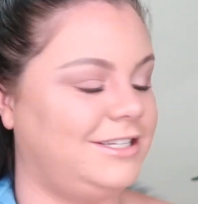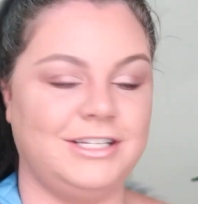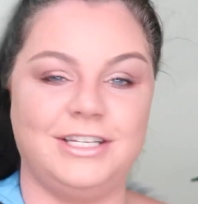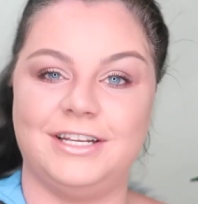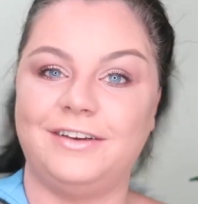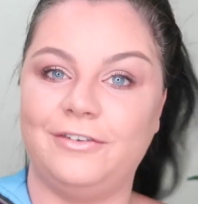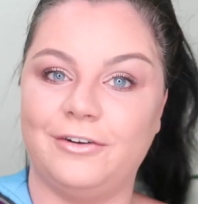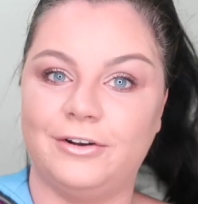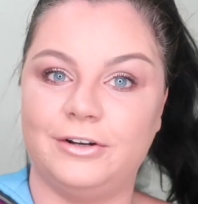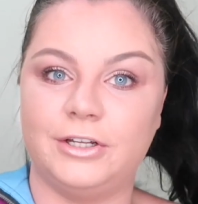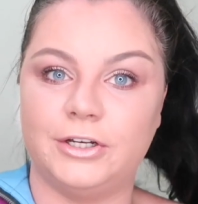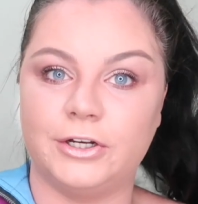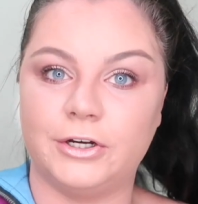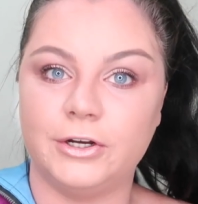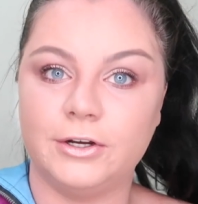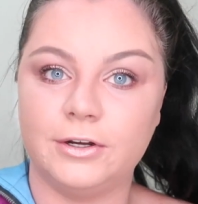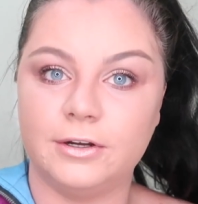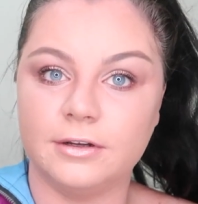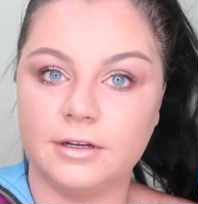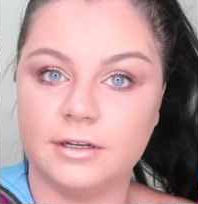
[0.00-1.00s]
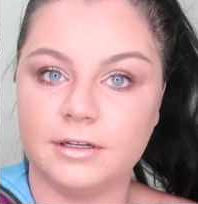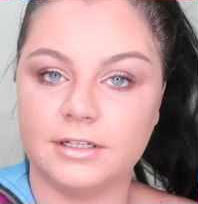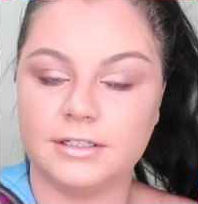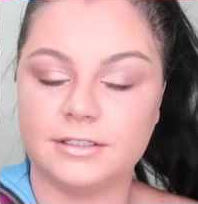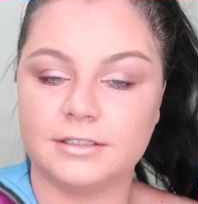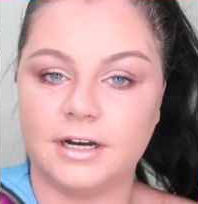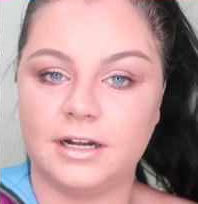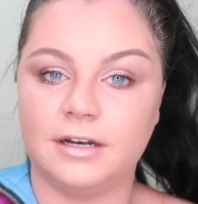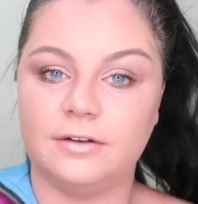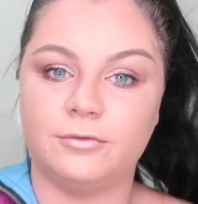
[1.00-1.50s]
just different, you know?
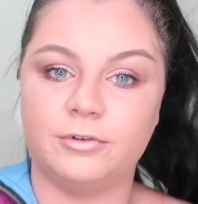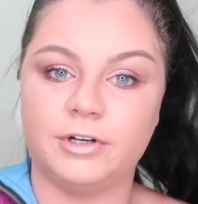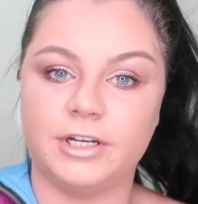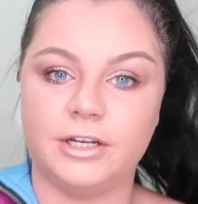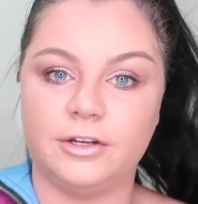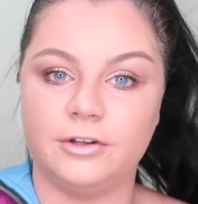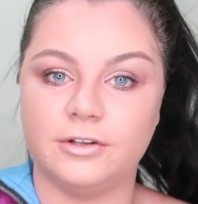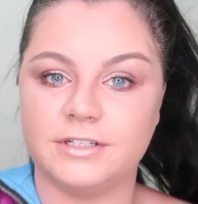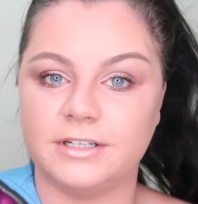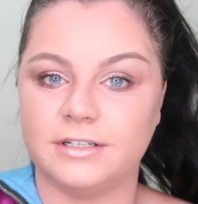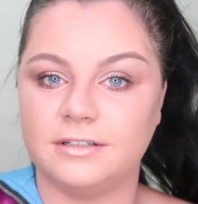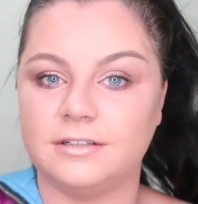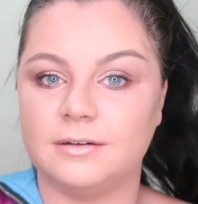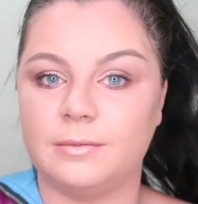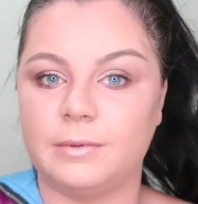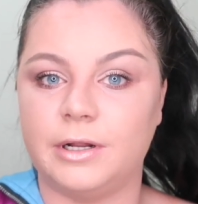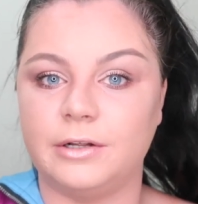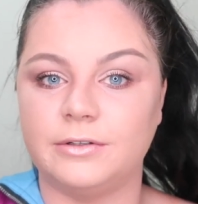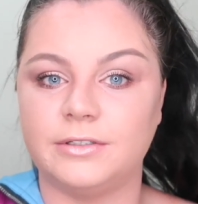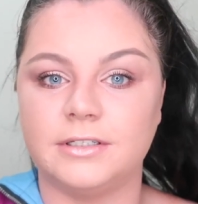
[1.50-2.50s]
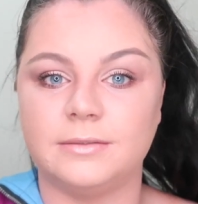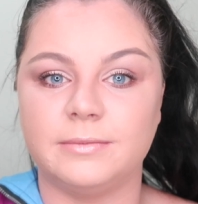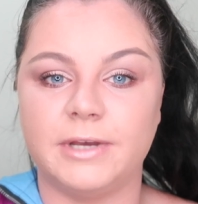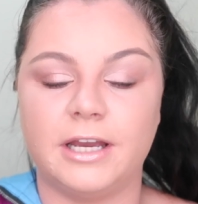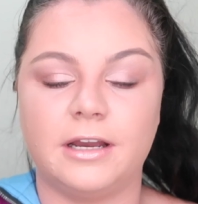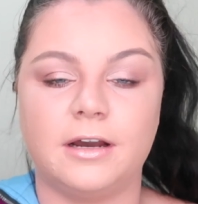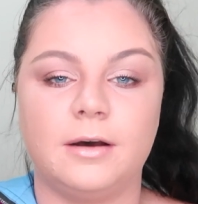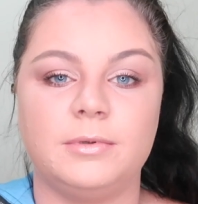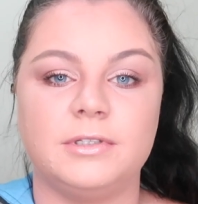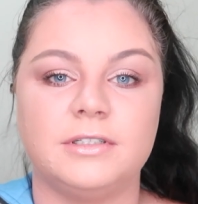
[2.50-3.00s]
It's kind of weird using someone else's
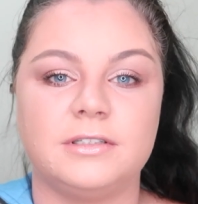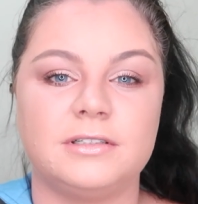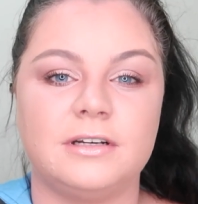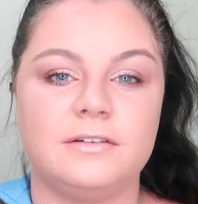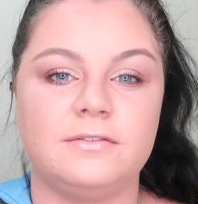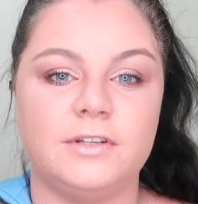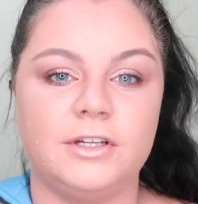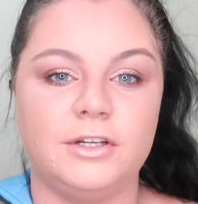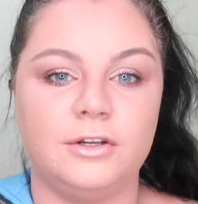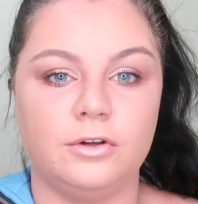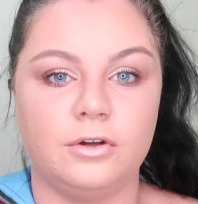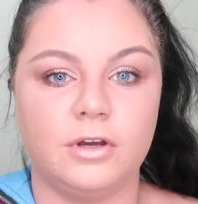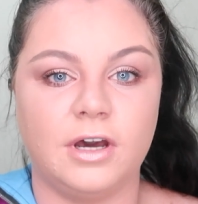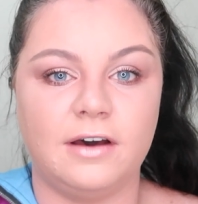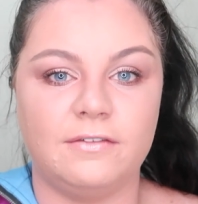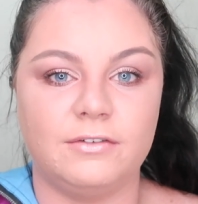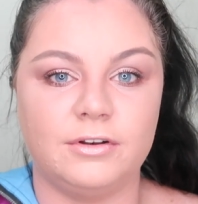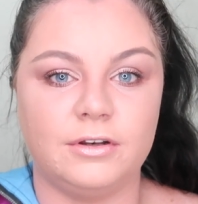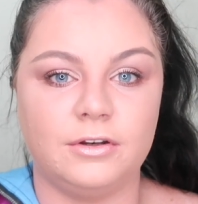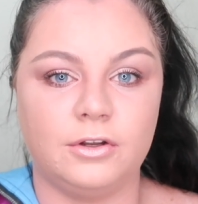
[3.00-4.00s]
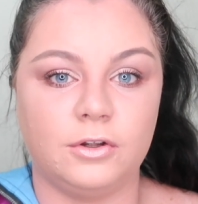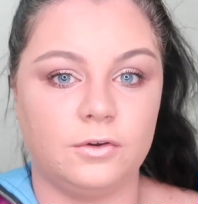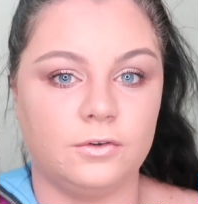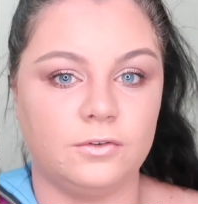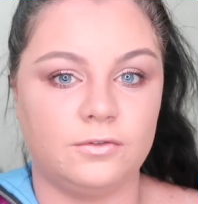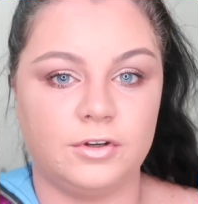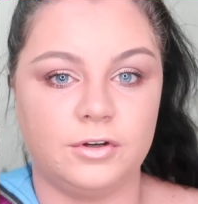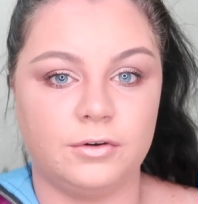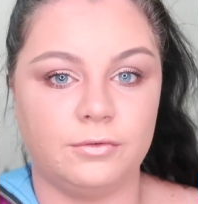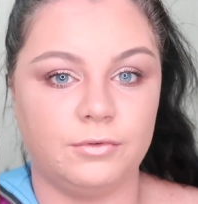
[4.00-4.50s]
makeup and stuff that you haven't
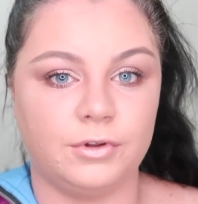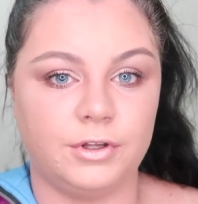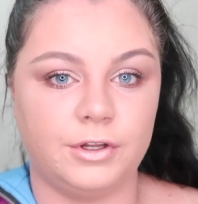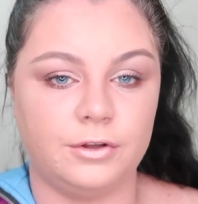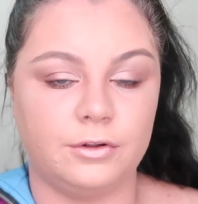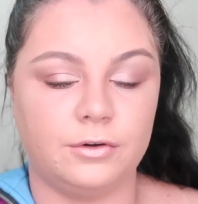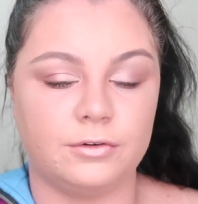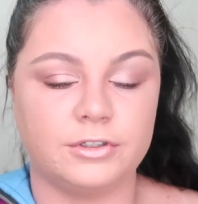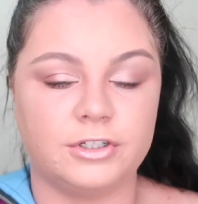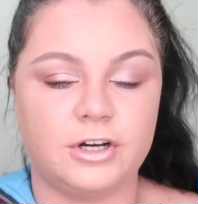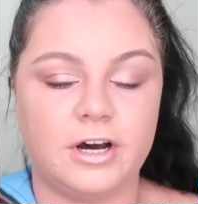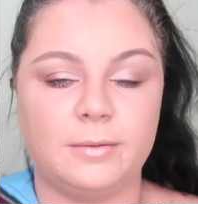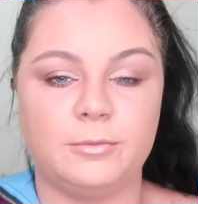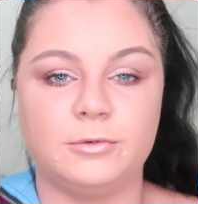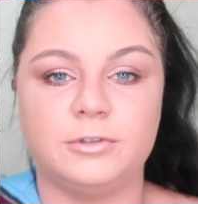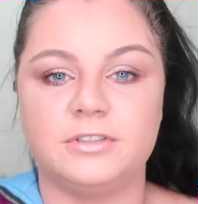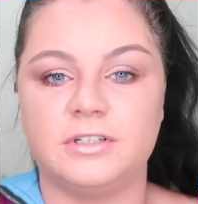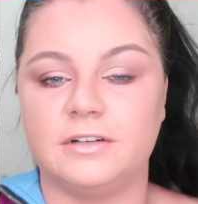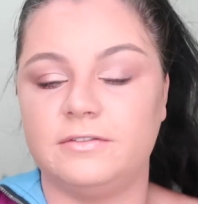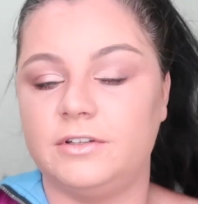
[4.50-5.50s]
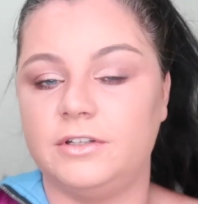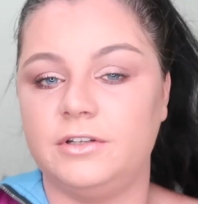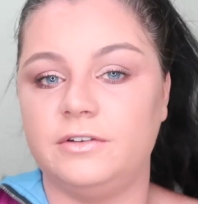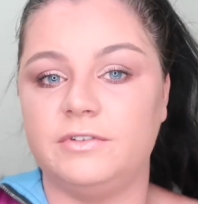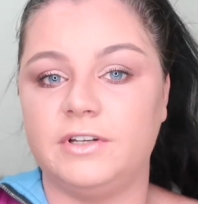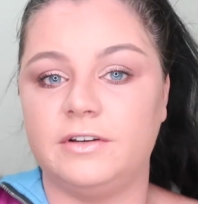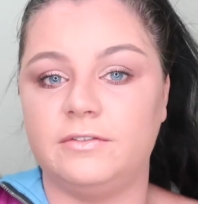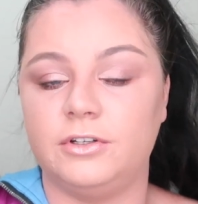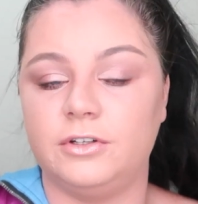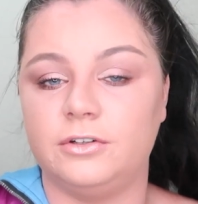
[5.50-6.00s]
used in a really long time, or stuff that
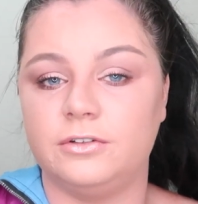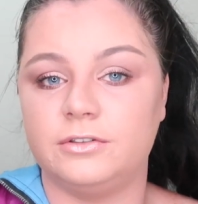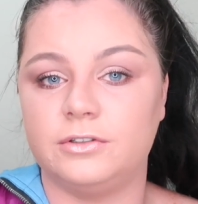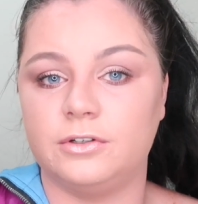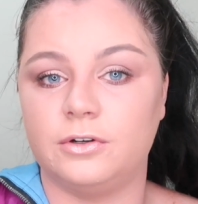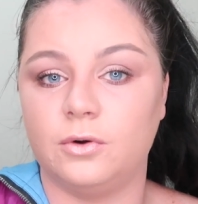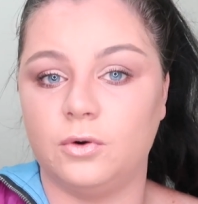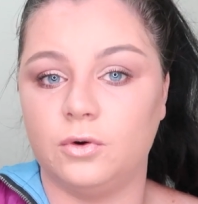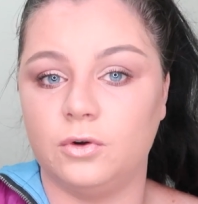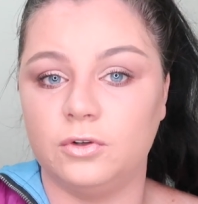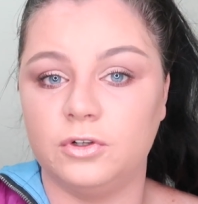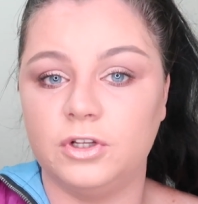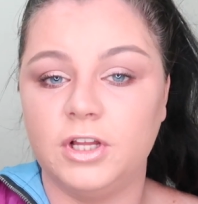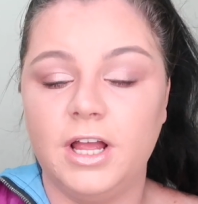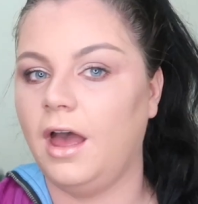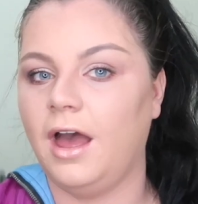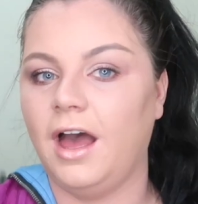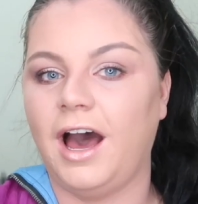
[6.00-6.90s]
you've never used at all.